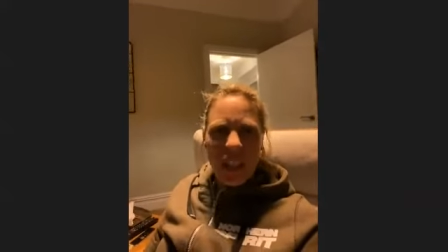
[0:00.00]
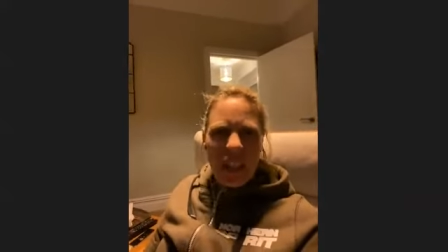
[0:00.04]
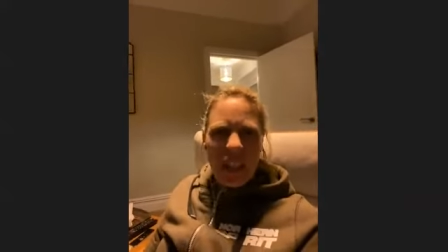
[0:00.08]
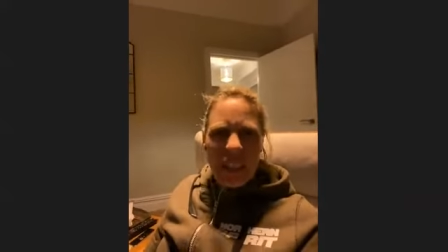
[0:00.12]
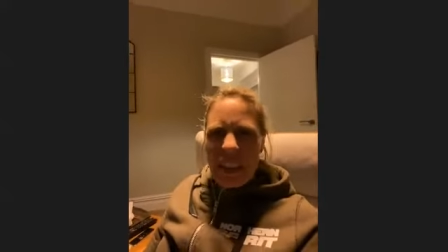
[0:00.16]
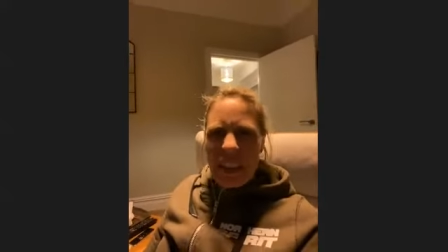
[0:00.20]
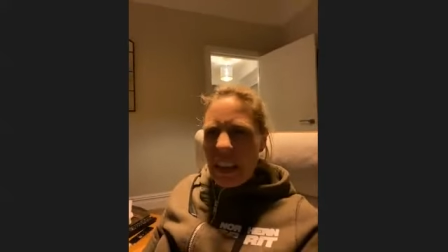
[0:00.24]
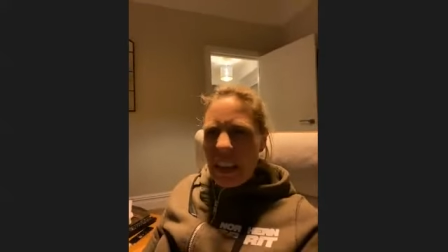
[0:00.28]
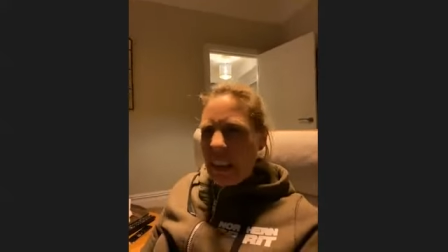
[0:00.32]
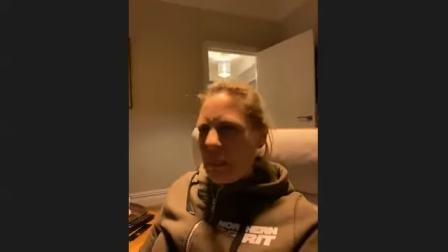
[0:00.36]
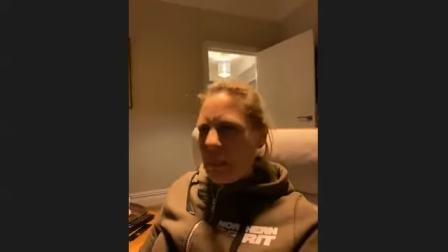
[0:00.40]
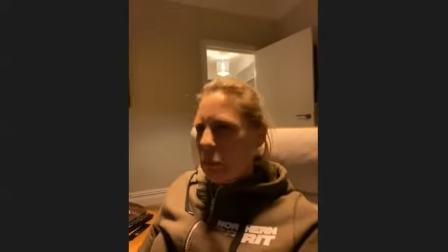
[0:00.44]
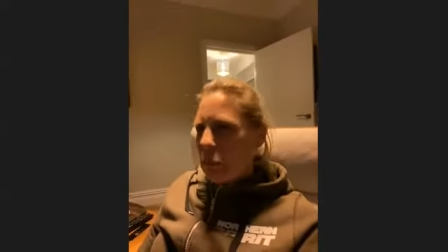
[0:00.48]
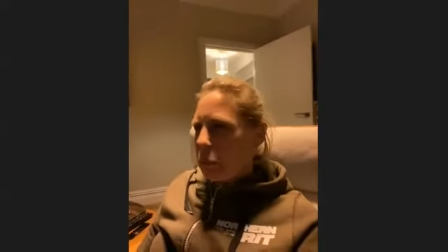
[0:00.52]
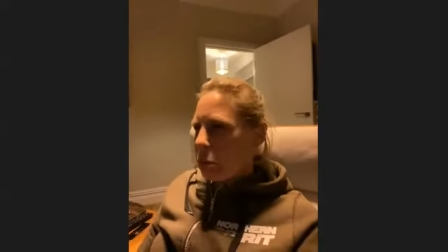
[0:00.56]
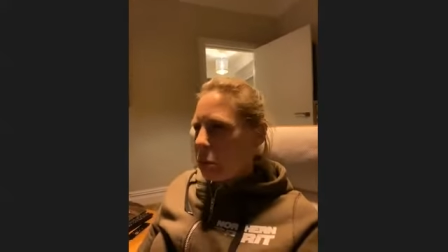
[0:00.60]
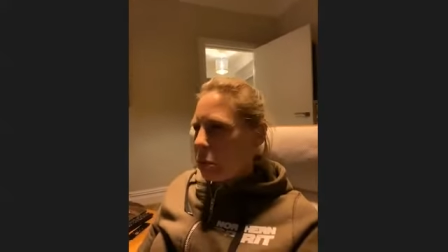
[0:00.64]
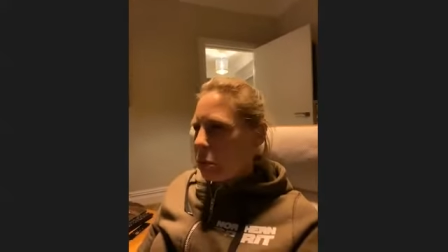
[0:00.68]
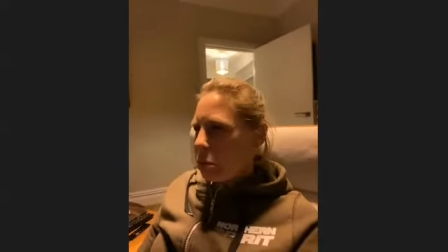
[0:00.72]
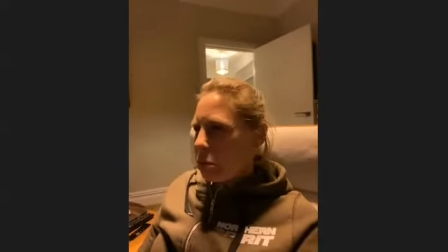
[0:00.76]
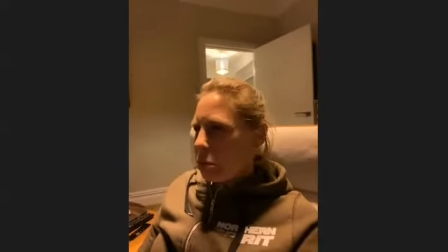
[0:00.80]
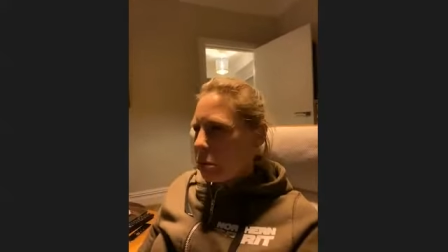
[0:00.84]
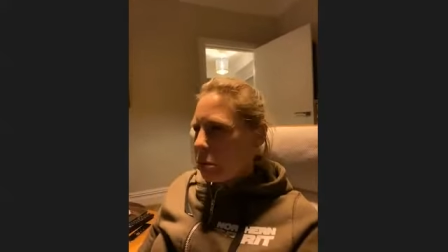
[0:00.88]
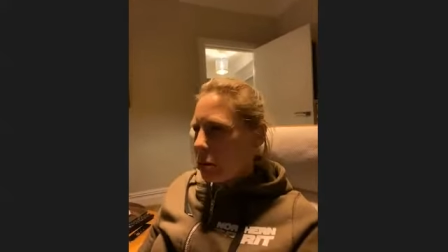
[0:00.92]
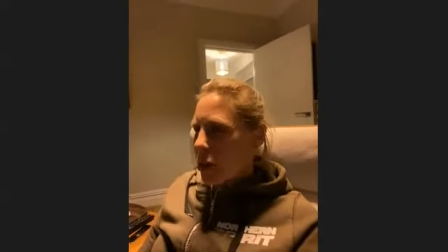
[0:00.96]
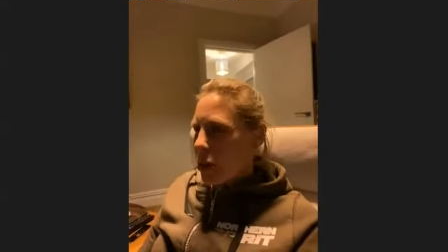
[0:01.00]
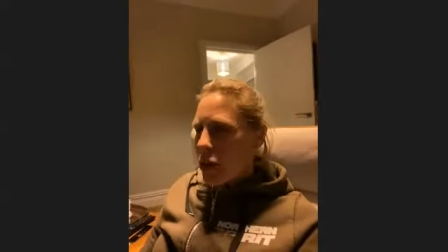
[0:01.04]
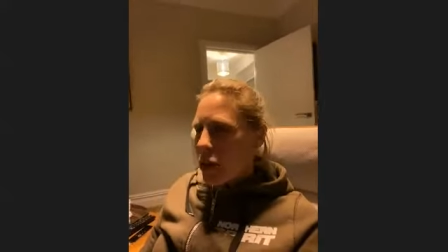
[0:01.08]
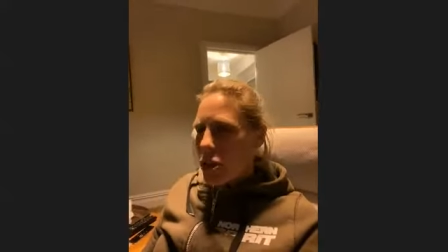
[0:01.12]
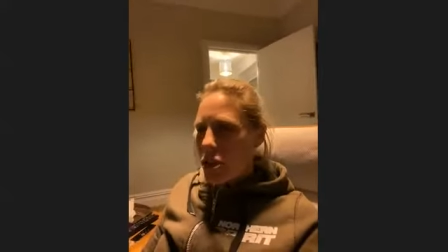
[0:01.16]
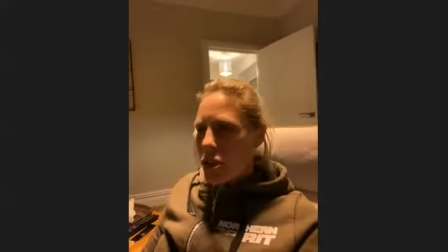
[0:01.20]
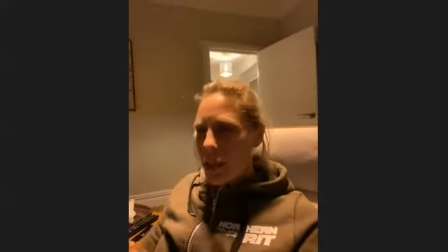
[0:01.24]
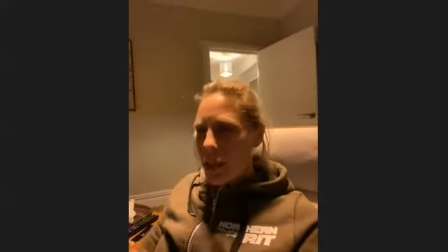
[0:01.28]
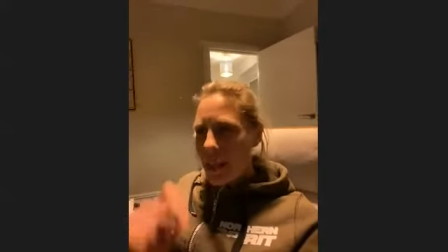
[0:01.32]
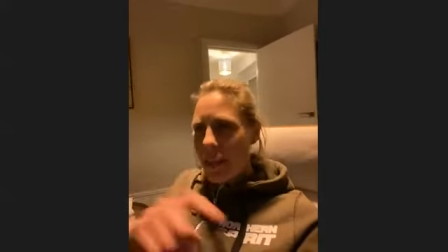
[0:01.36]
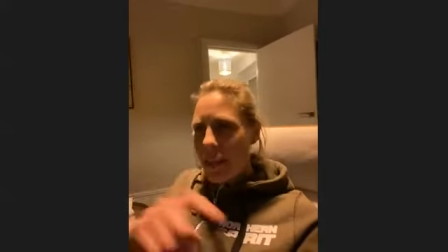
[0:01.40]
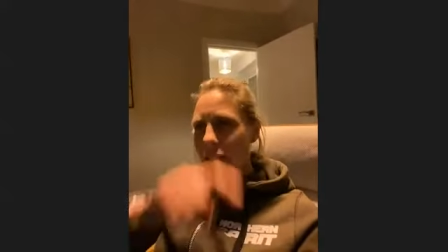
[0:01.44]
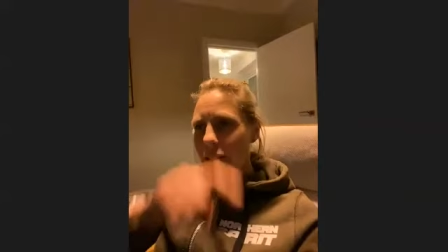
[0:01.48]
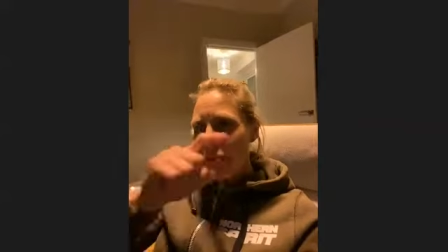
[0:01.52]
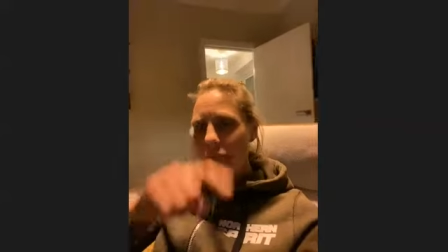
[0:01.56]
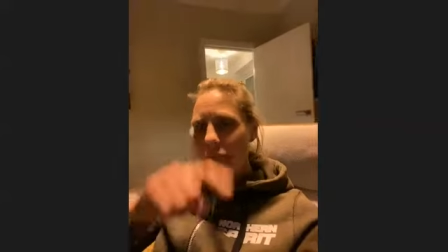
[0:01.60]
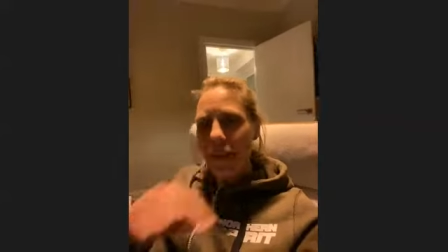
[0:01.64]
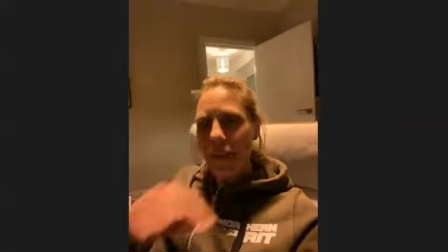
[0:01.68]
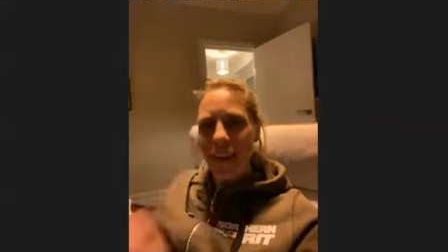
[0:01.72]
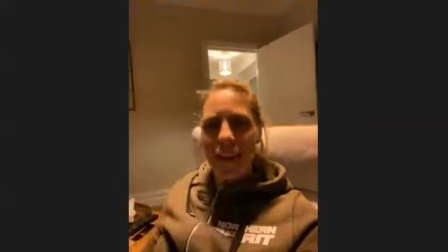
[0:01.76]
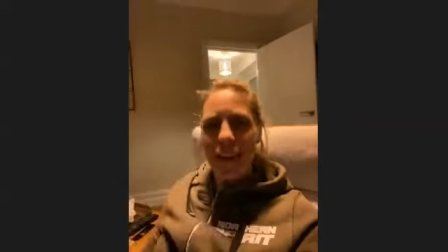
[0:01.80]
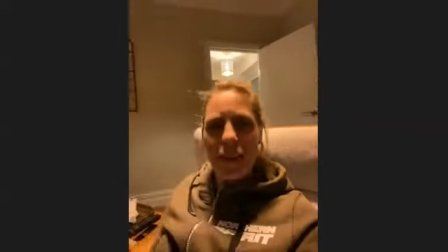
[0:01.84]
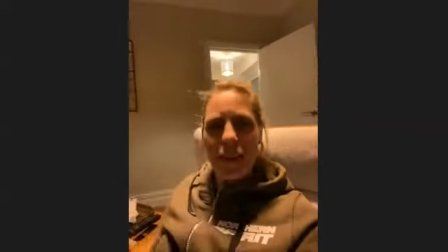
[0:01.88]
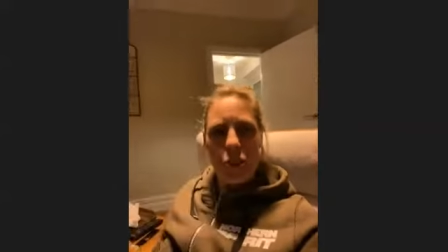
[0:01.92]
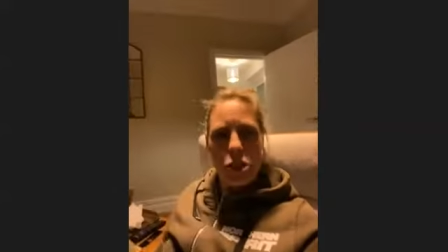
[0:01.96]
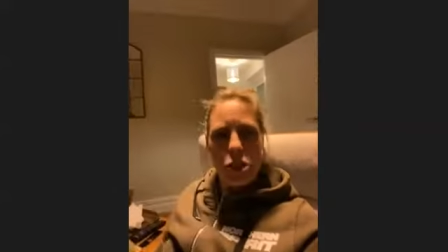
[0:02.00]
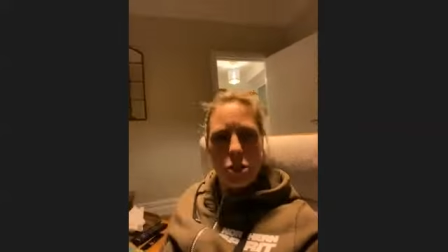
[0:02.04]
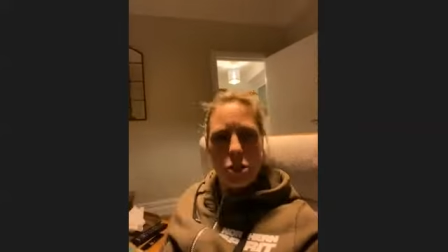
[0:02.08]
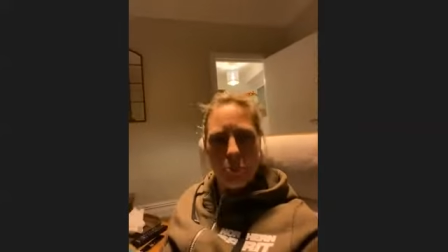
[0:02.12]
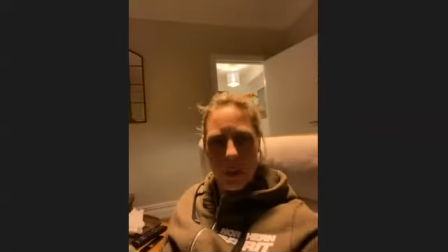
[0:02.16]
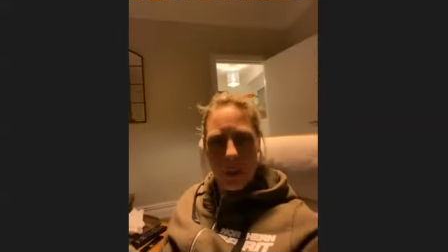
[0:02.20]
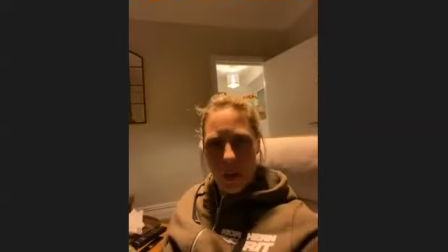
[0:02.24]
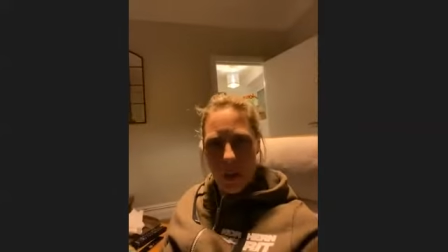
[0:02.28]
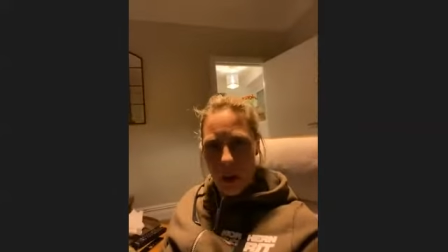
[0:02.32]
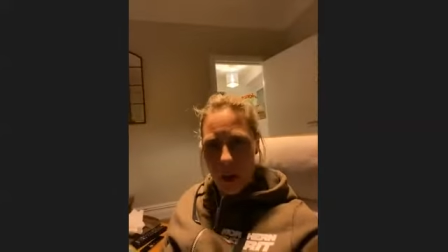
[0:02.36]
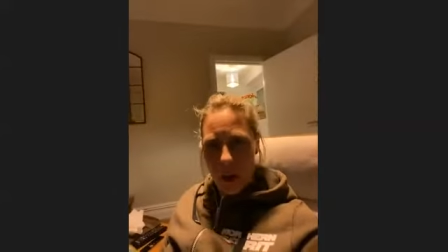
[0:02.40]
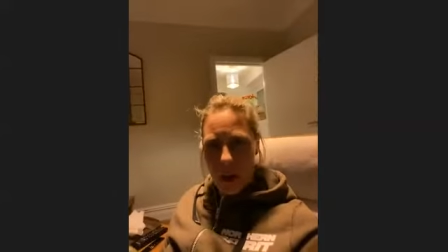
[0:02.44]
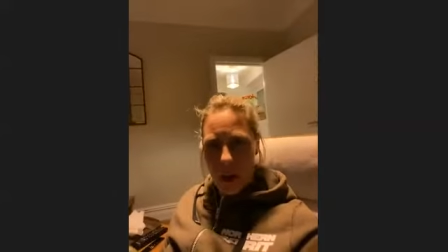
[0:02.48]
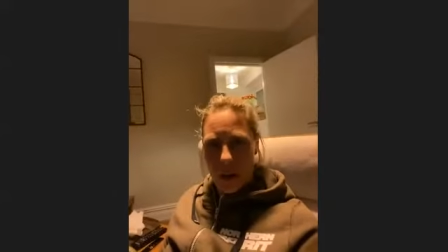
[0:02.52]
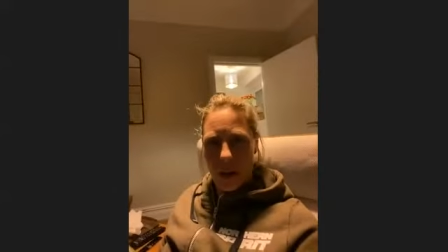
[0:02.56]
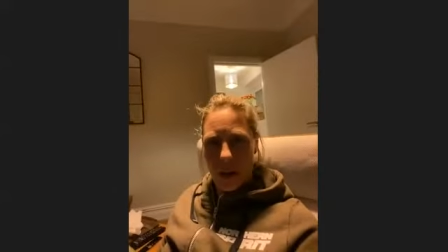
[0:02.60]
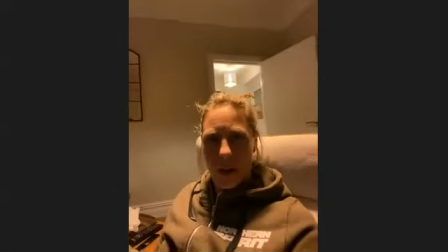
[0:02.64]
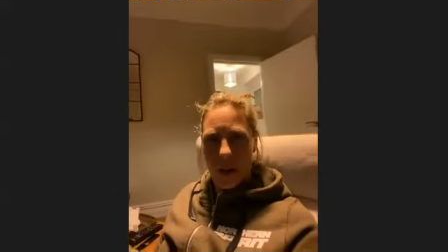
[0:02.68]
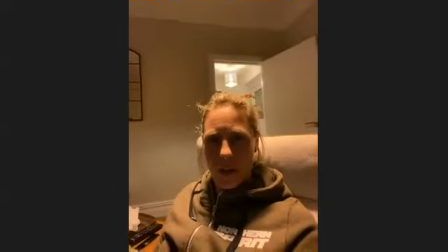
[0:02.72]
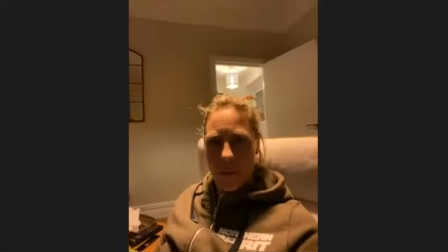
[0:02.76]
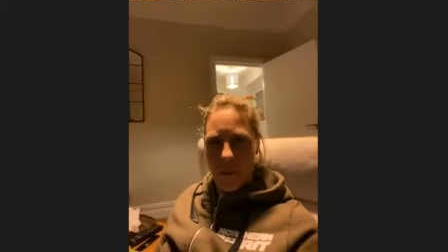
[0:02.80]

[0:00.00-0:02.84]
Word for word: then so you need to find the spark.